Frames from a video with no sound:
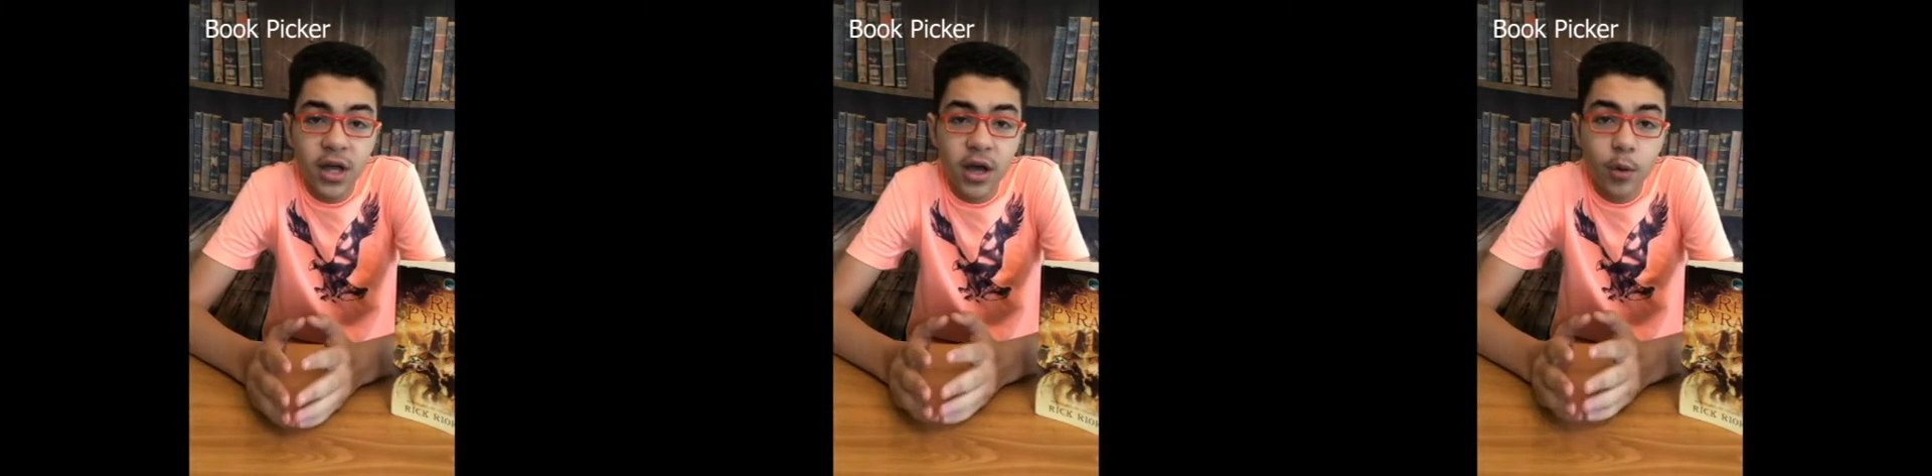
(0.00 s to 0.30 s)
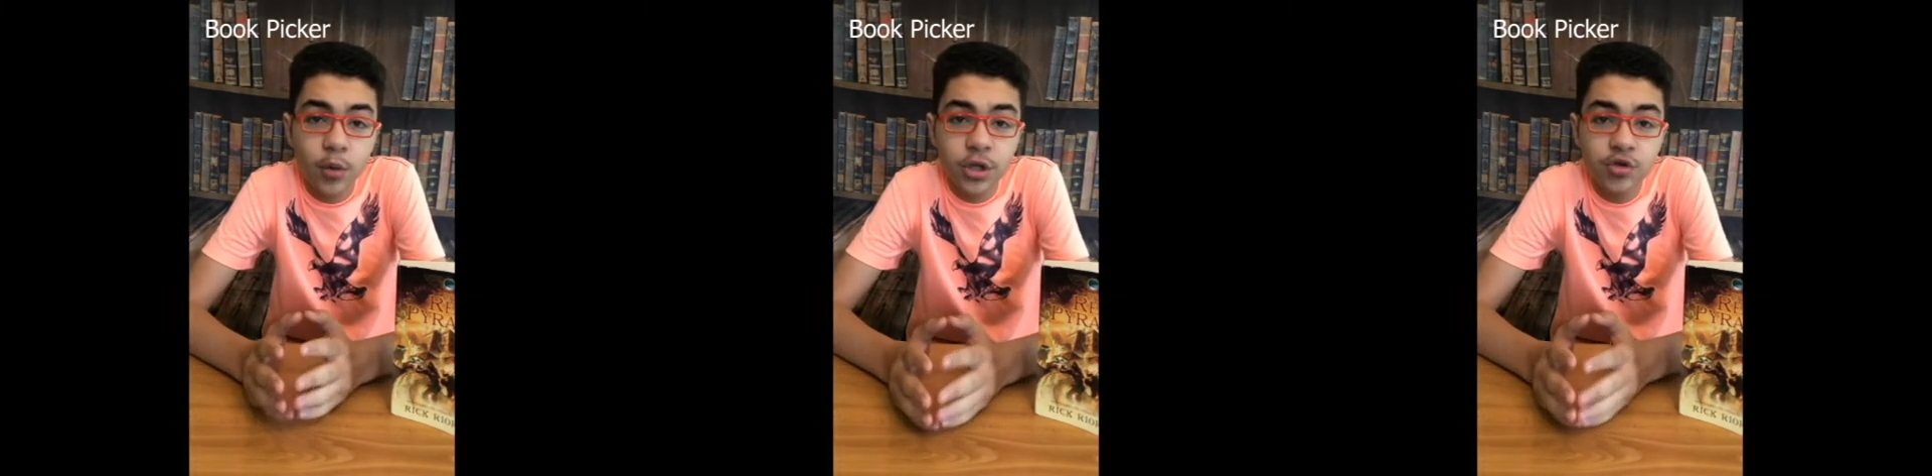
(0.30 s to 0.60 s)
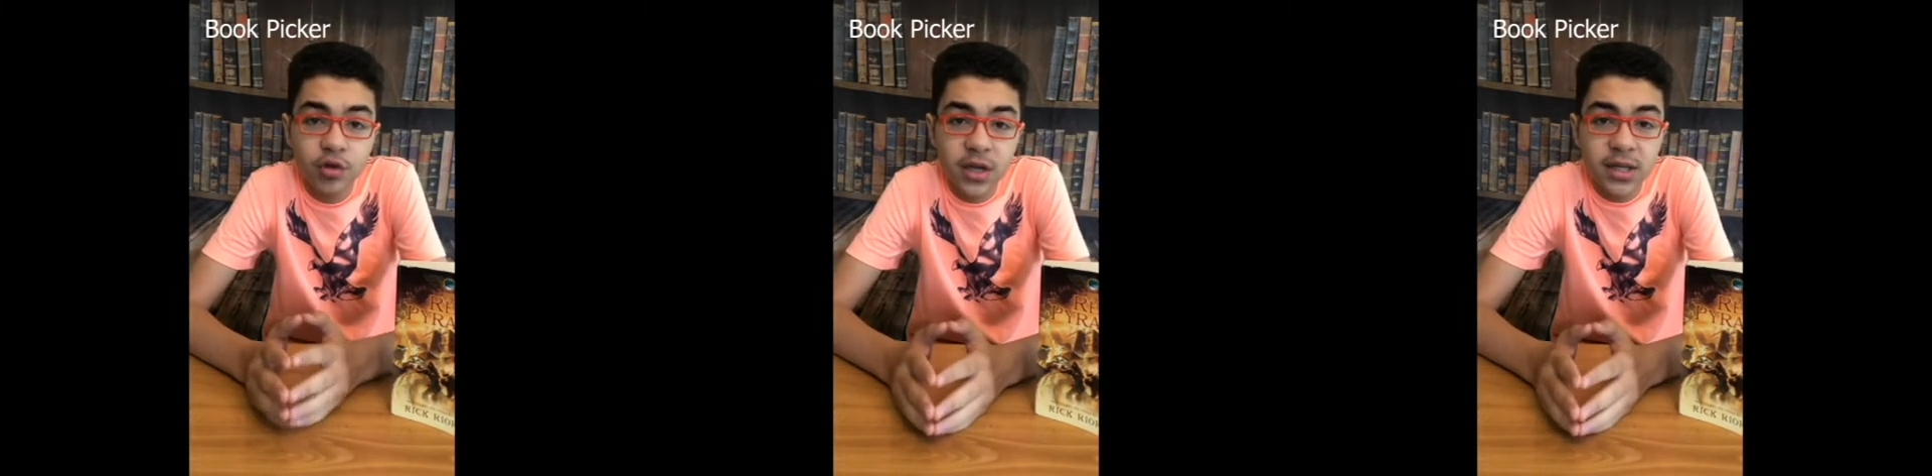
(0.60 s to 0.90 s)
when
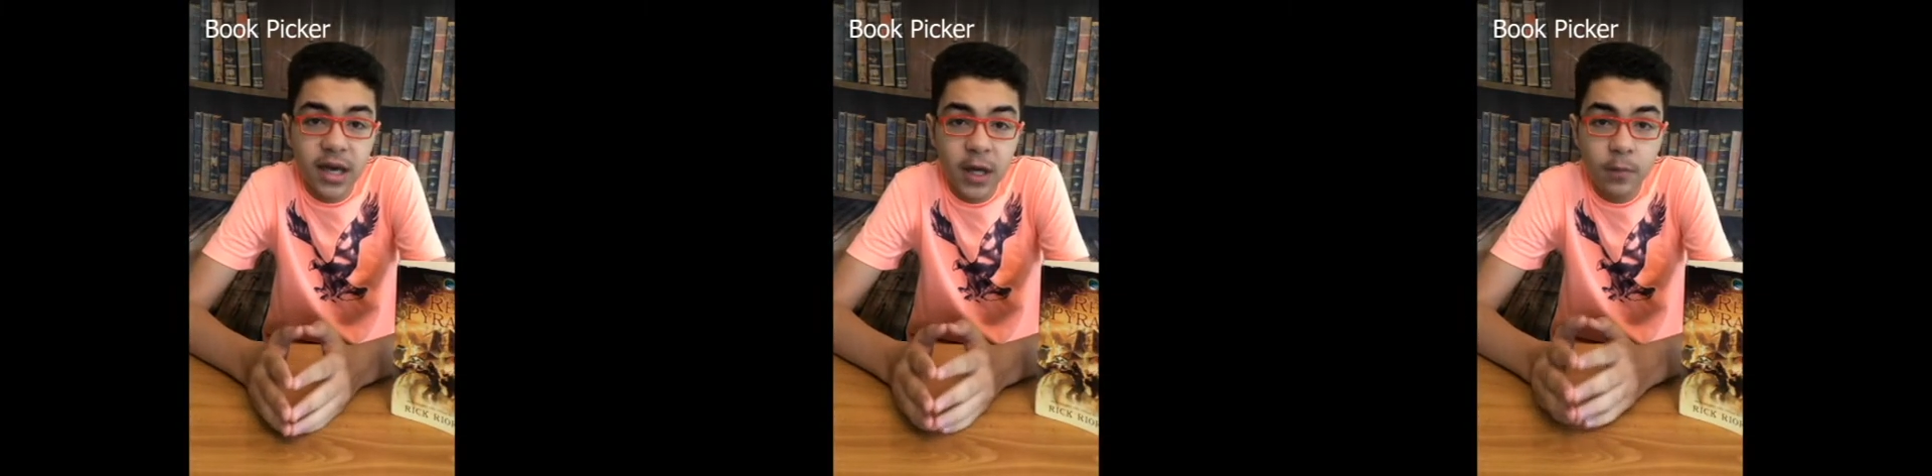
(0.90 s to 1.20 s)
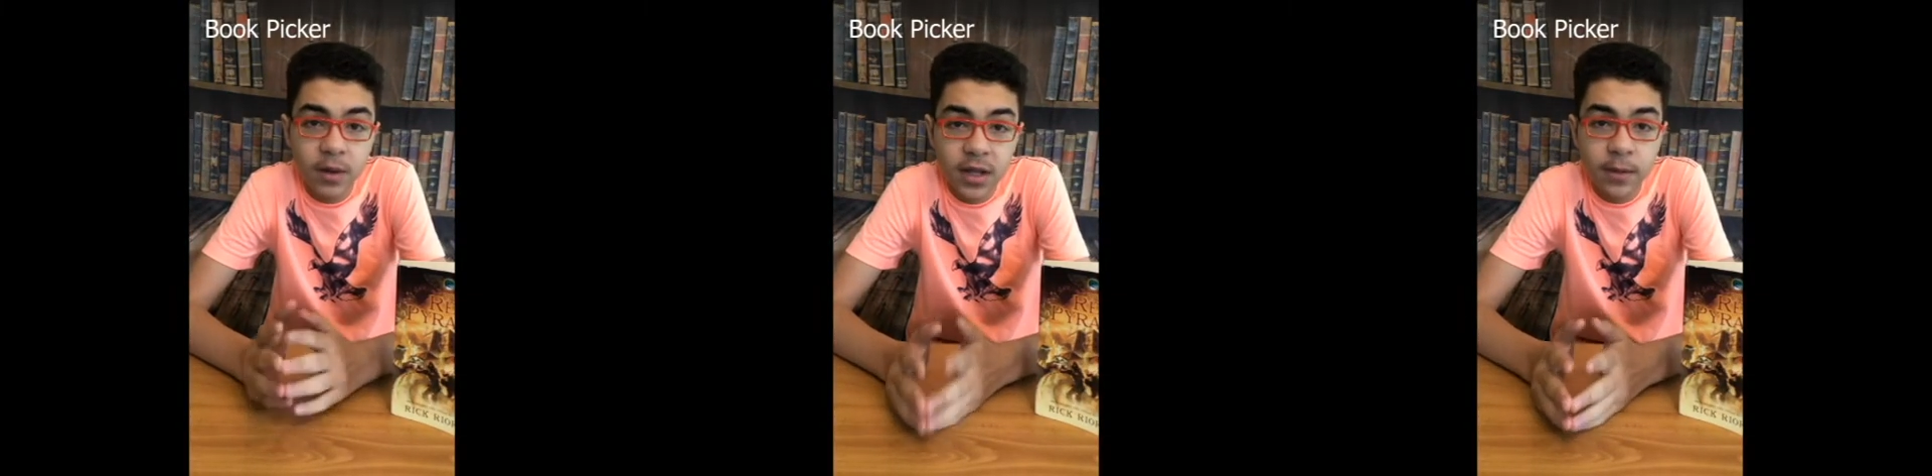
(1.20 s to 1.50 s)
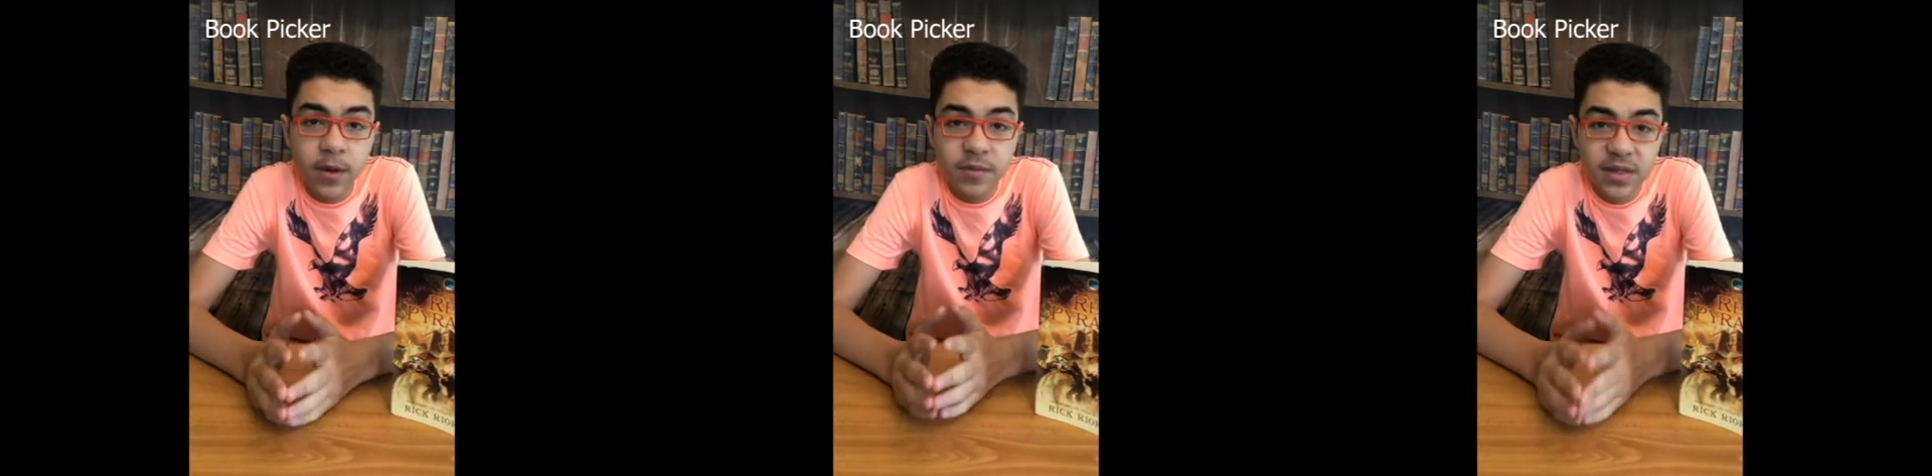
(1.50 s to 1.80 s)
Julius Kane made him
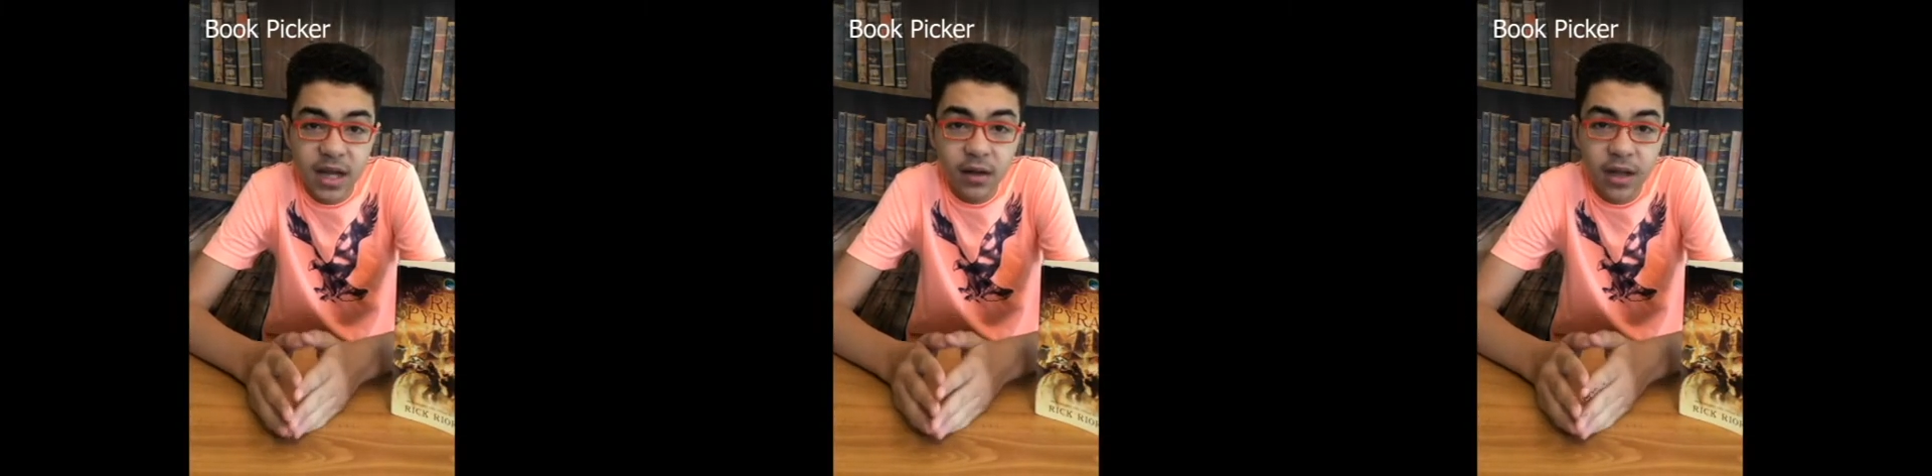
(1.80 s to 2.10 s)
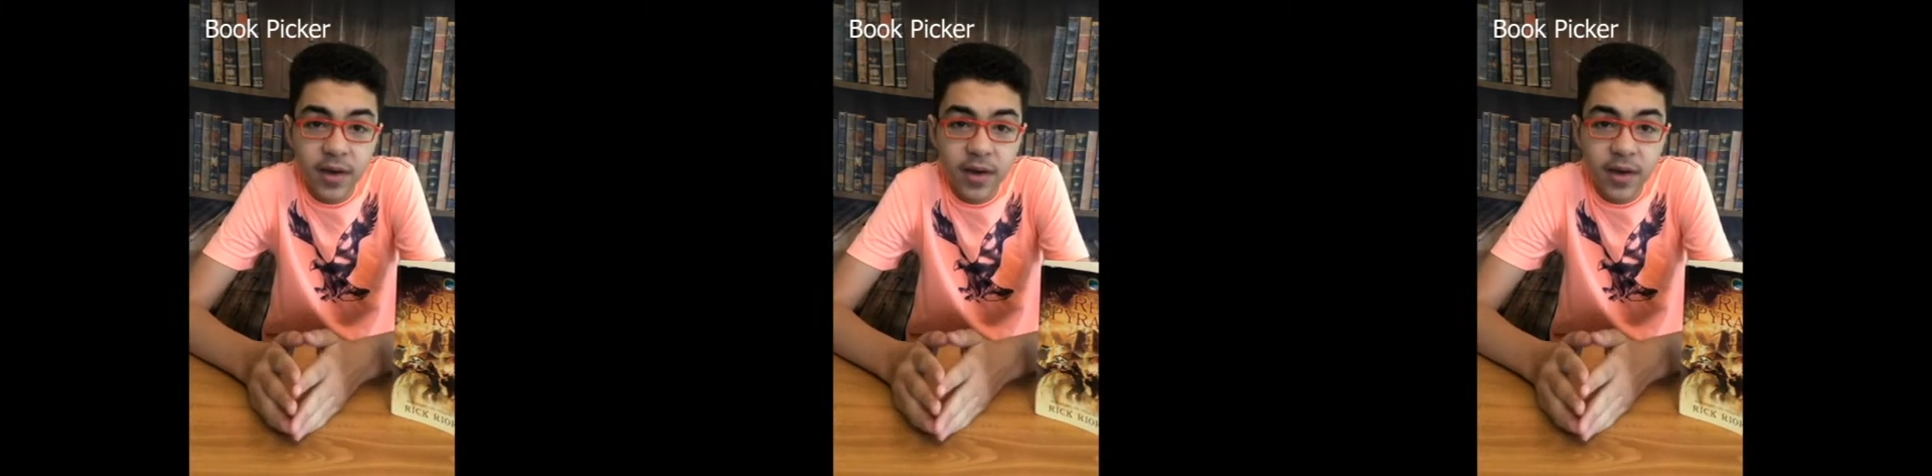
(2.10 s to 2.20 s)
himself,